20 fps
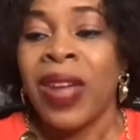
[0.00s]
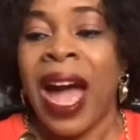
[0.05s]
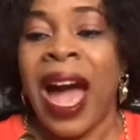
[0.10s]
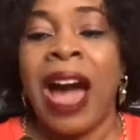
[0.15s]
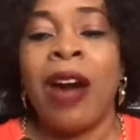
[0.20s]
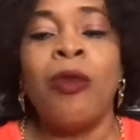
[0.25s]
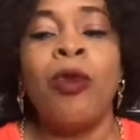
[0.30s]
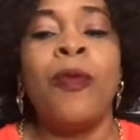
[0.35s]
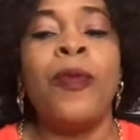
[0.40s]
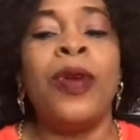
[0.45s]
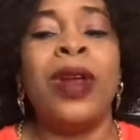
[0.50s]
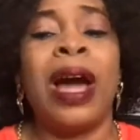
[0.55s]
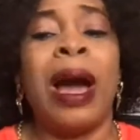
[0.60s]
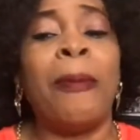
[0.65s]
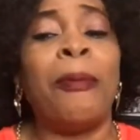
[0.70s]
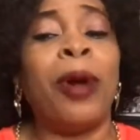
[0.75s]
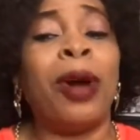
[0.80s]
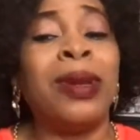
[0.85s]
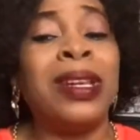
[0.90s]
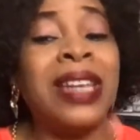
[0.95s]
And
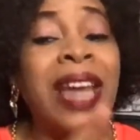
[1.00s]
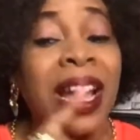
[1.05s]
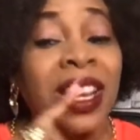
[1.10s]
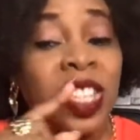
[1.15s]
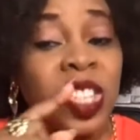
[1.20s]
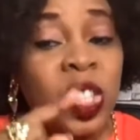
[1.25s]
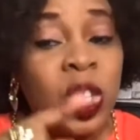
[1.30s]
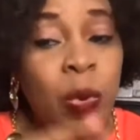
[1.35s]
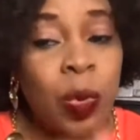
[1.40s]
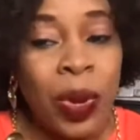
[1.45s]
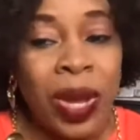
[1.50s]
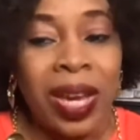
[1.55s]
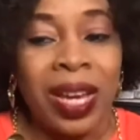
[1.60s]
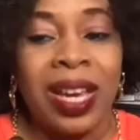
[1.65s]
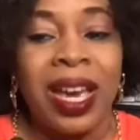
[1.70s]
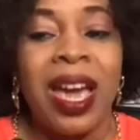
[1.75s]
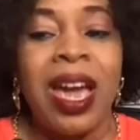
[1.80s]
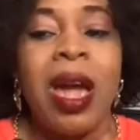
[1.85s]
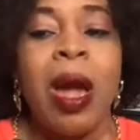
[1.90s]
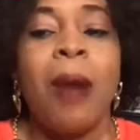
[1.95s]
about next
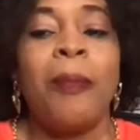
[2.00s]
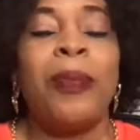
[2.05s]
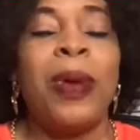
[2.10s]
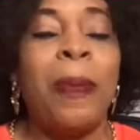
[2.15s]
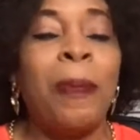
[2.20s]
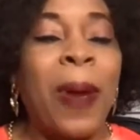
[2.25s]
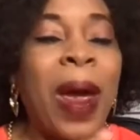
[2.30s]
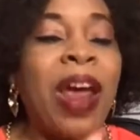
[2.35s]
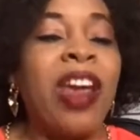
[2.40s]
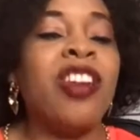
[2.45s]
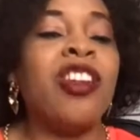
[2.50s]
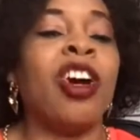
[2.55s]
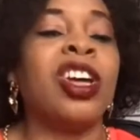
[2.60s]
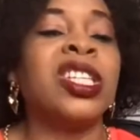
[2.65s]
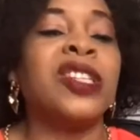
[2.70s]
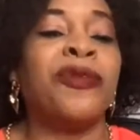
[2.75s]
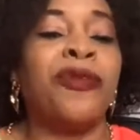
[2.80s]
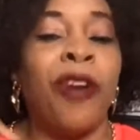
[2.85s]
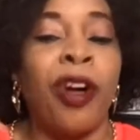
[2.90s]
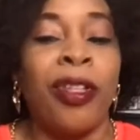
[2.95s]
week, preparing
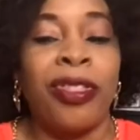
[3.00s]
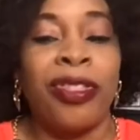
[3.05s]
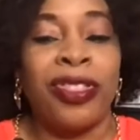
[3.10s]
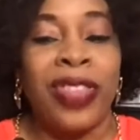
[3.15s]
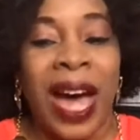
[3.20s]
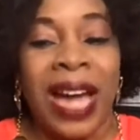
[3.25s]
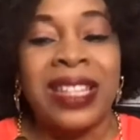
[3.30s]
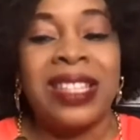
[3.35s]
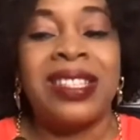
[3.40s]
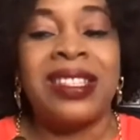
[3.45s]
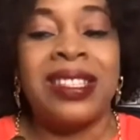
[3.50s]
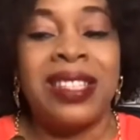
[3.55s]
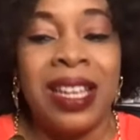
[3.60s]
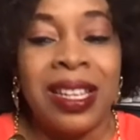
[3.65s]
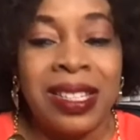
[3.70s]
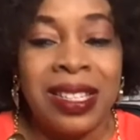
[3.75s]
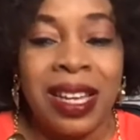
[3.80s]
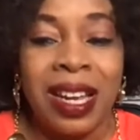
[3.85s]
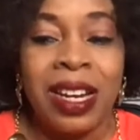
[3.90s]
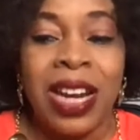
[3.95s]
us for that
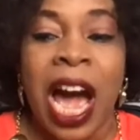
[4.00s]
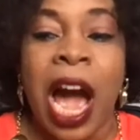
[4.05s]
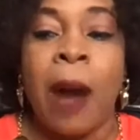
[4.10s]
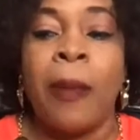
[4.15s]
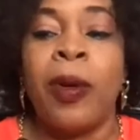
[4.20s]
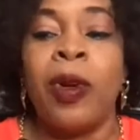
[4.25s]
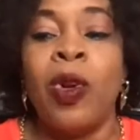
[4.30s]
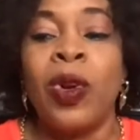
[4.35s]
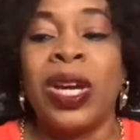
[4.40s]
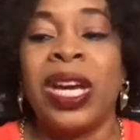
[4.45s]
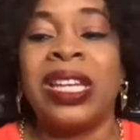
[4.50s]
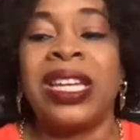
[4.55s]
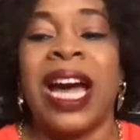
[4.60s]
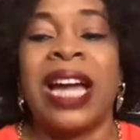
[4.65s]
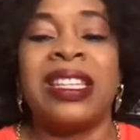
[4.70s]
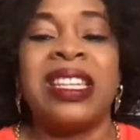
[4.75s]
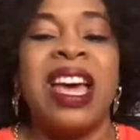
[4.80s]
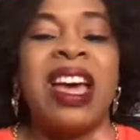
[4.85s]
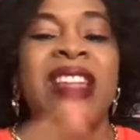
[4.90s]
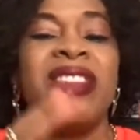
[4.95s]
season, I'll be looking
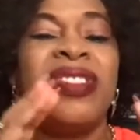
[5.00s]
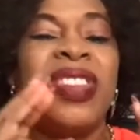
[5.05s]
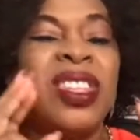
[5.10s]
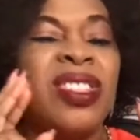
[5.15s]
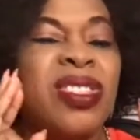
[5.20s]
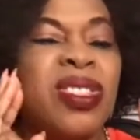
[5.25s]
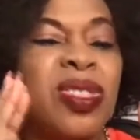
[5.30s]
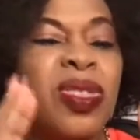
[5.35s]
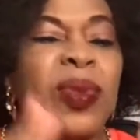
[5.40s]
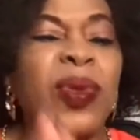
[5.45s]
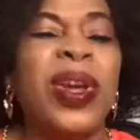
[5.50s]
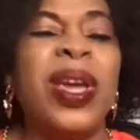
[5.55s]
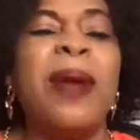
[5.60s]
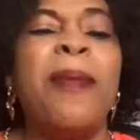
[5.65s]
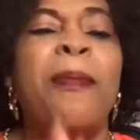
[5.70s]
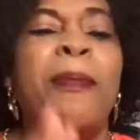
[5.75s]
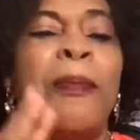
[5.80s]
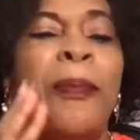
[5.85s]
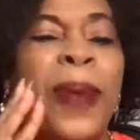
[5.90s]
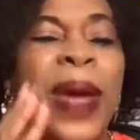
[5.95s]
at the
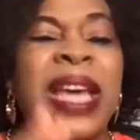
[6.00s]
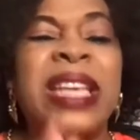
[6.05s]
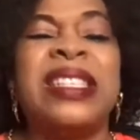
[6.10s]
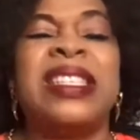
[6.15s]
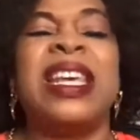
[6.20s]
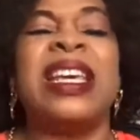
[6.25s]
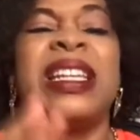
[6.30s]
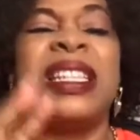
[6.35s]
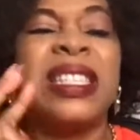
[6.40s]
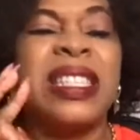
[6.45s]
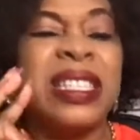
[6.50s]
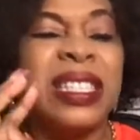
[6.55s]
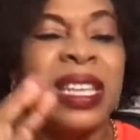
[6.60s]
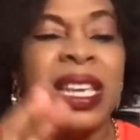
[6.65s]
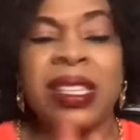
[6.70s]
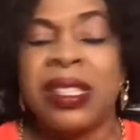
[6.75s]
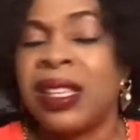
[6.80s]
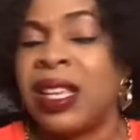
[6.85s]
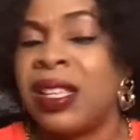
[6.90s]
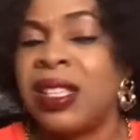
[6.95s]
3 basic
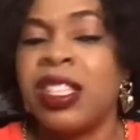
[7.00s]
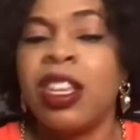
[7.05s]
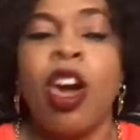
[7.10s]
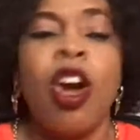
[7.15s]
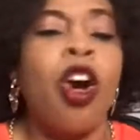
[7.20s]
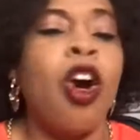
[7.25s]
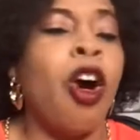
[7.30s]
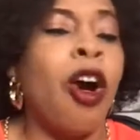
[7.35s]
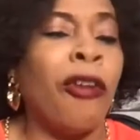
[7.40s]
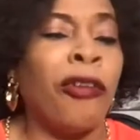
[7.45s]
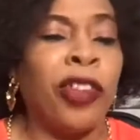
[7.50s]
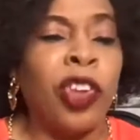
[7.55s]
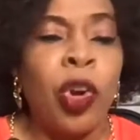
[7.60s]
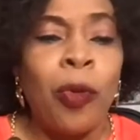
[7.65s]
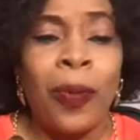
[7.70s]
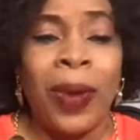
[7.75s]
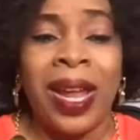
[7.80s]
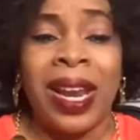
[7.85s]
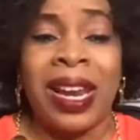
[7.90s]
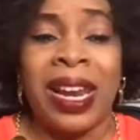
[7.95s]
seasons of
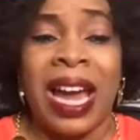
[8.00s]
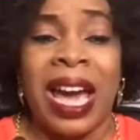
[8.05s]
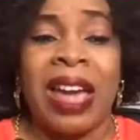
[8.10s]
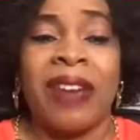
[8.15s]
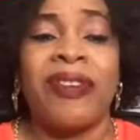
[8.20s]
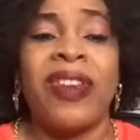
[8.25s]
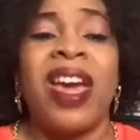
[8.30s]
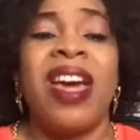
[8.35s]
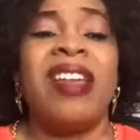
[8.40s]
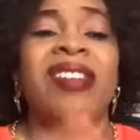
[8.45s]
human life.